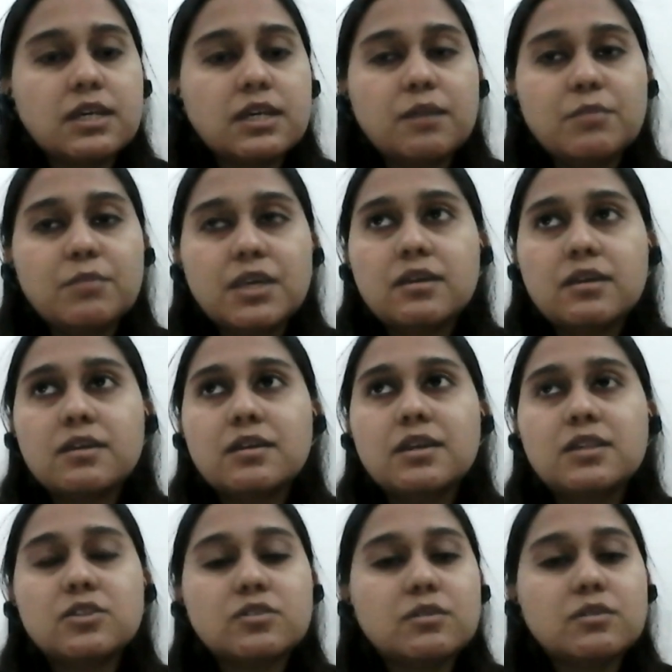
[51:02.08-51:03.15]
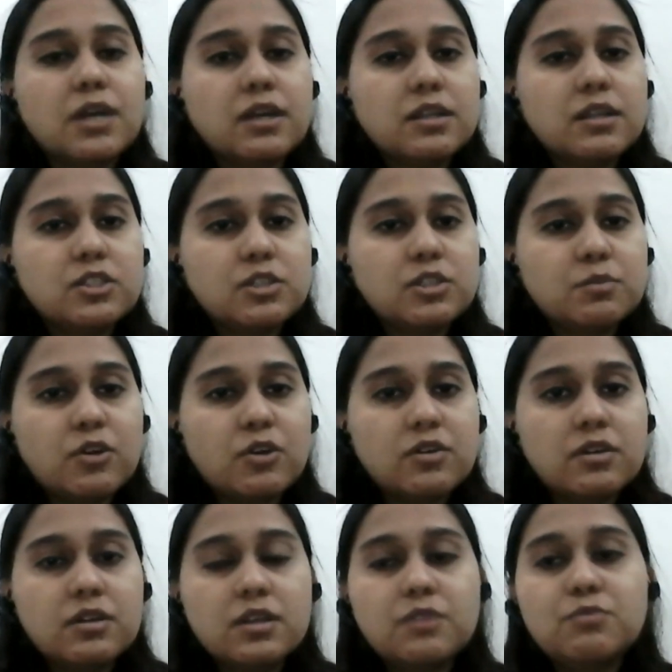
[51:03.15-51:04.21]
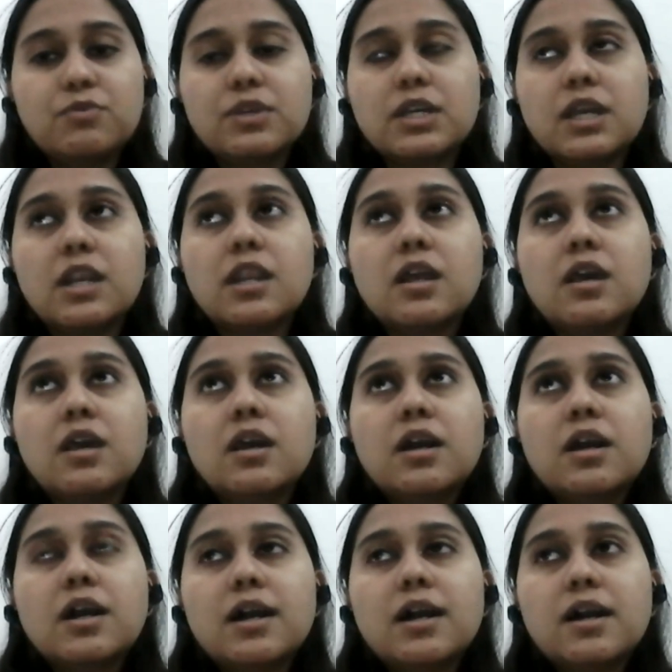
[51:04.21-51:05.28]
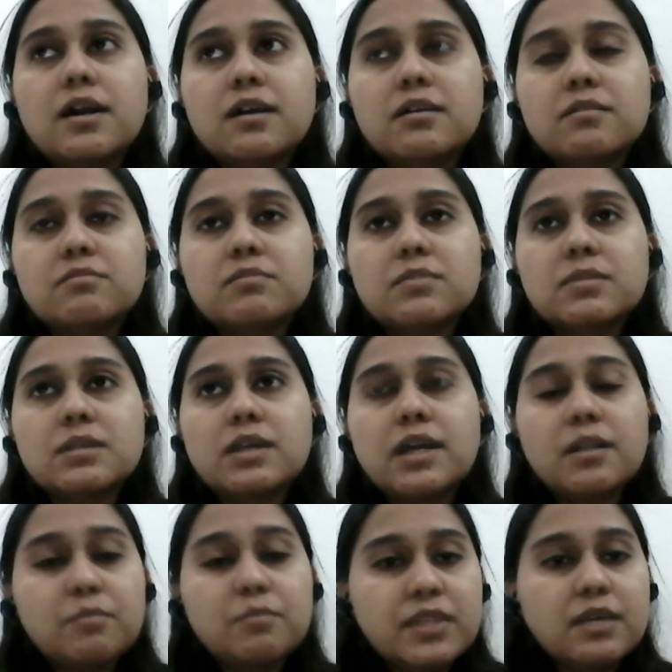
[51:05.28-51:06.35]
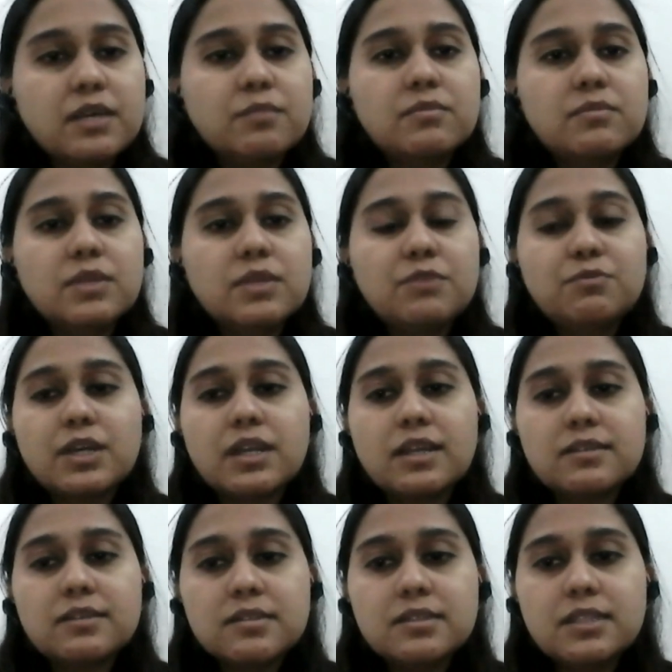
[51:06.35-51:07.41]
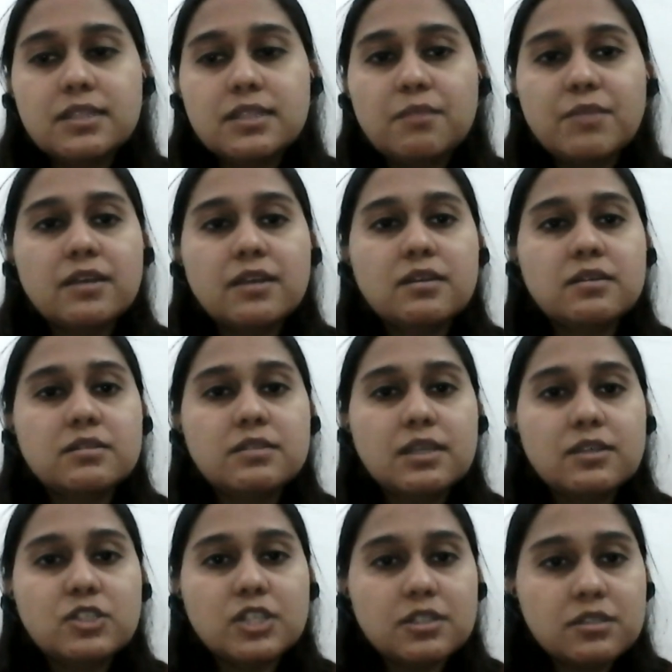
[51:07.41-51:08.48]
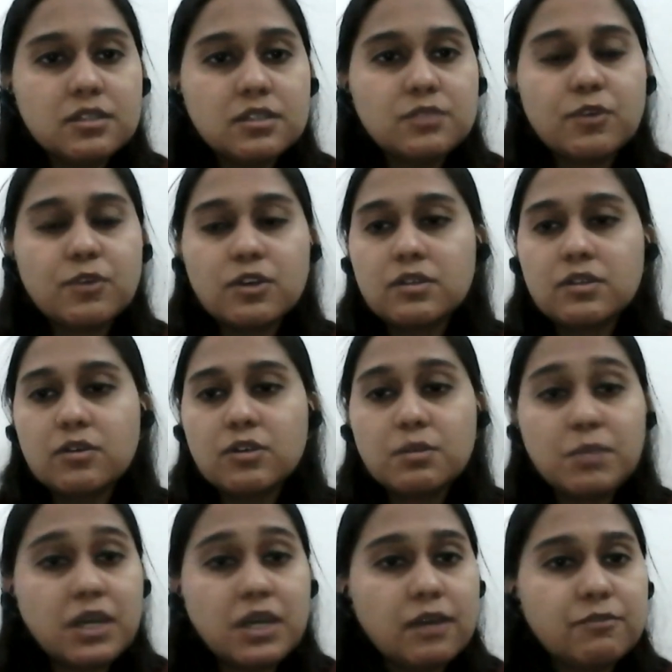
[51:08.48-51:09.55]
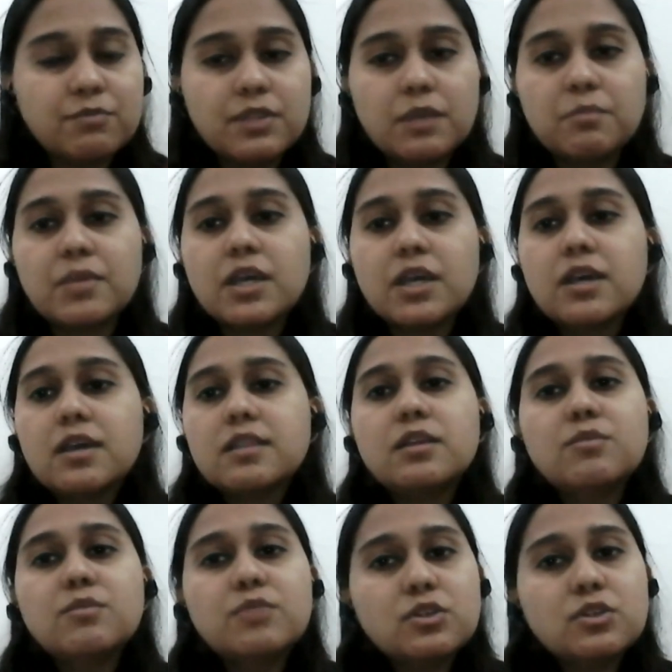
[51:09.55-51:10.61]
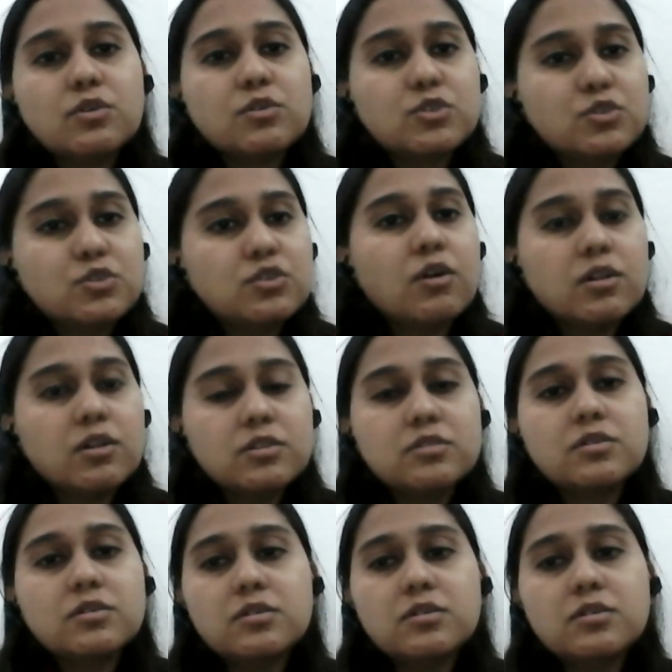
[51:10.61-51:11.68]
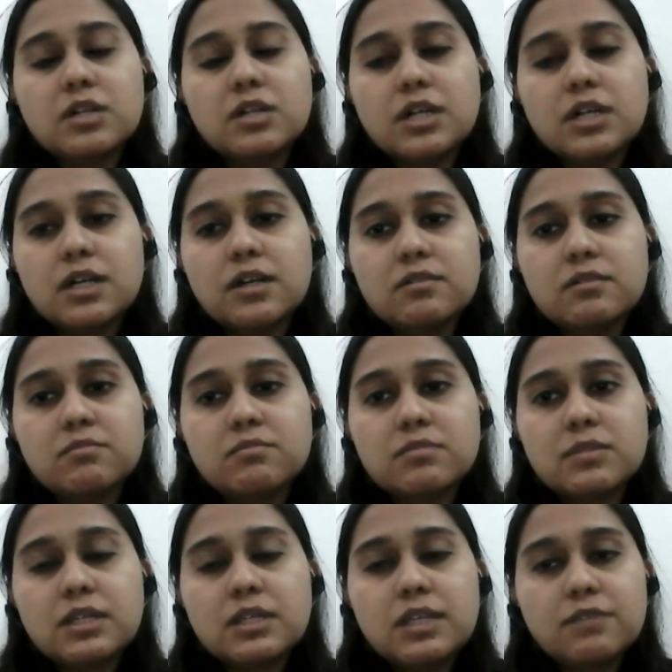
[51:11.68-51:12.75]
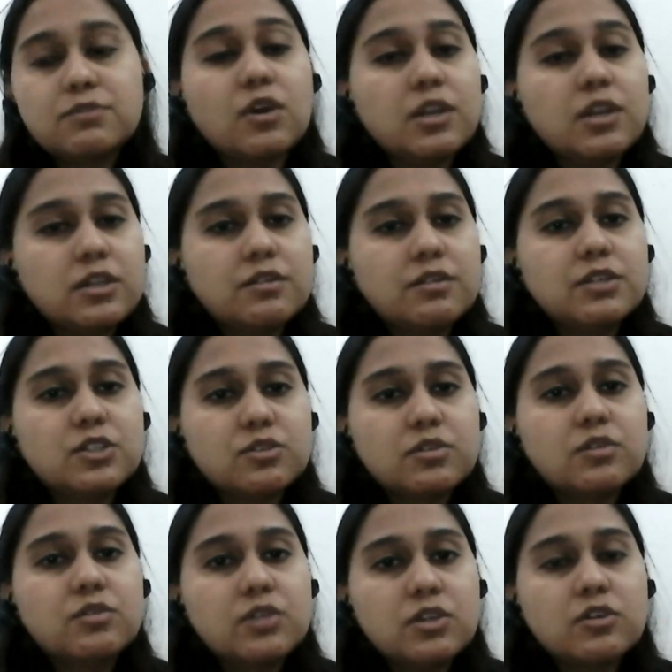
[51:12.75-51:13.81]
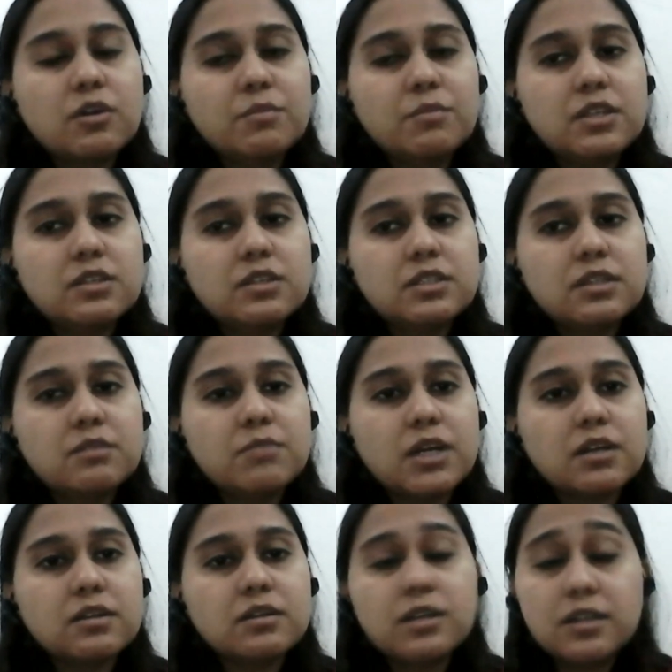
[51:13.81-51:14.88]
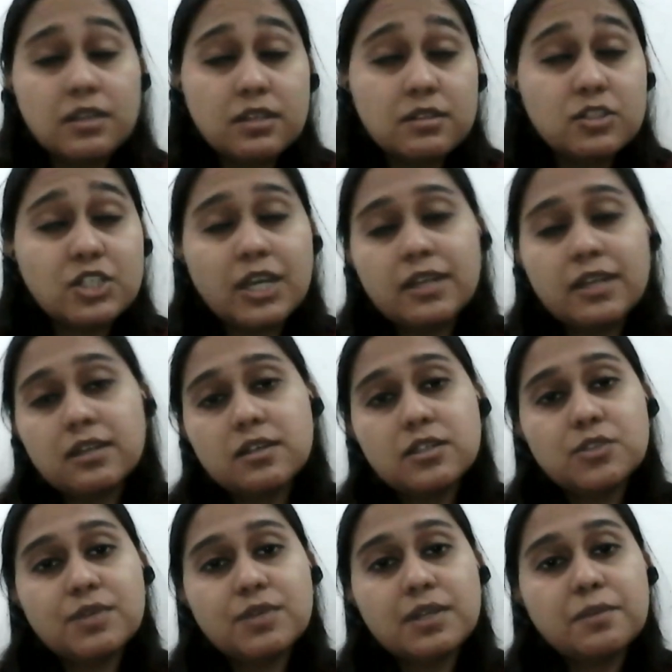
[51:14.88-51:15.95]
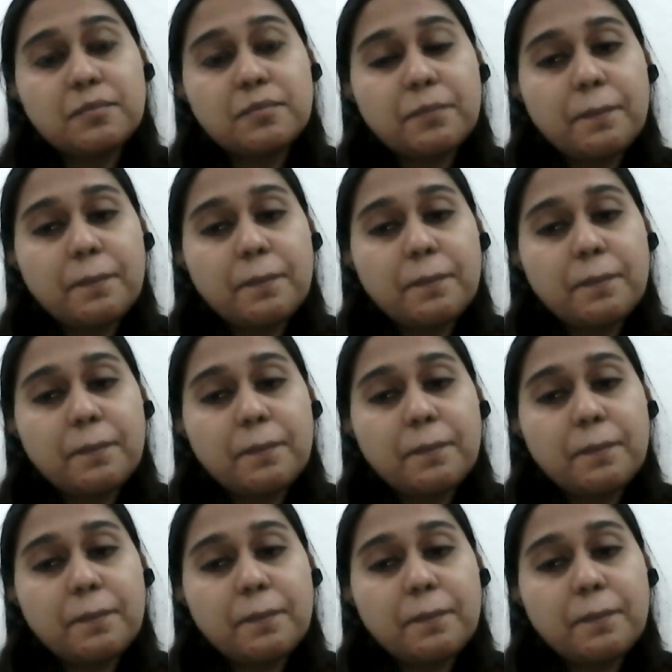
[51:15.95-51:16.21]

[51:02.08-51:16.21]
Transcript: and coming into the Bangladeshi border. If we can help them, if we can assist them and seek justice on behalf of them, then we should also give solidarity to the Uyghur community in China as well.